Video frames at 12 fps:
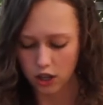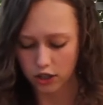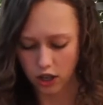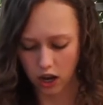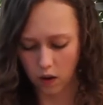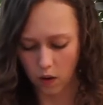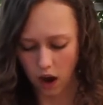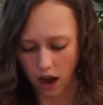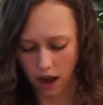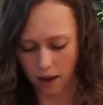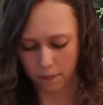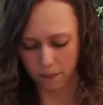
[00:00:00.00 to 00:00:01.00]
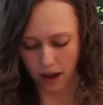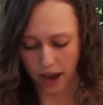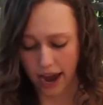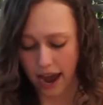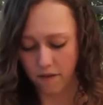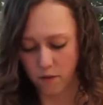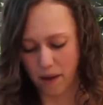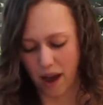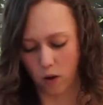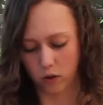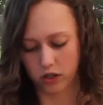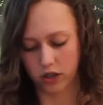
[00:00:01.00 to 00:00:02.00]
So um, I have
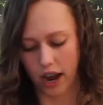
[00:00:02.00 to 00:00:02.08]
about,